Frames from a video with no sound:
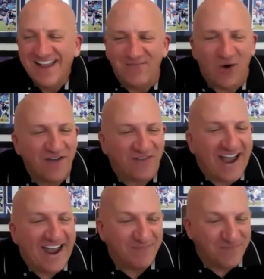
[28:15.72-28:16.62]
If I
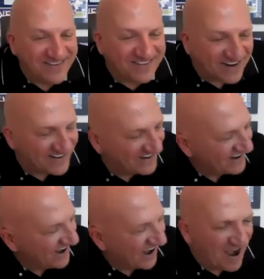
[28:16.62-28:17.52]
had missed it,
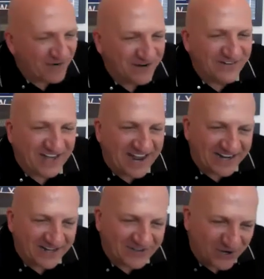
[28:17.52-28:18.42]
I would have
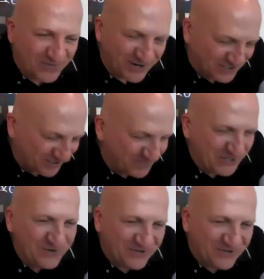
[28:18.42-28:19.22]
taken so much abuse.